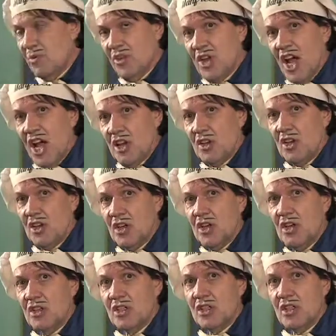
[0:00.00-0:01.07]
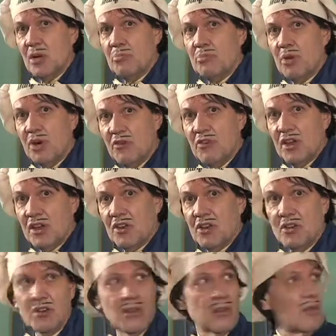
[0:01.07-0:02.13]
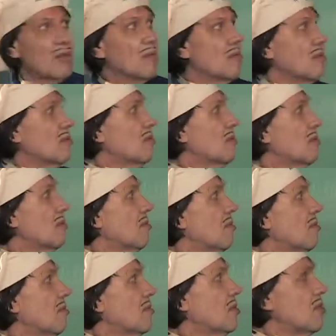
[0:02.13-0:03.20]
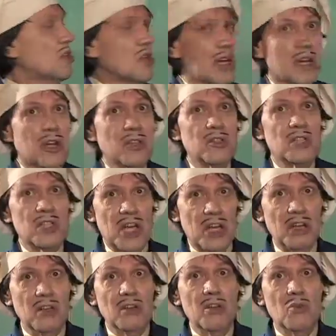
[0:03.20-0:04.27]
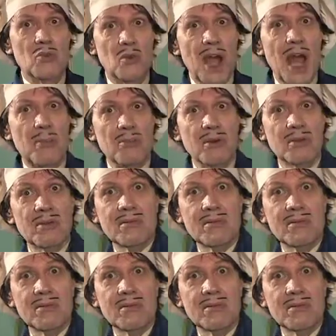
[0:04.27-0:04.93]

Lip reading: that is the perfect chicken salad wrap.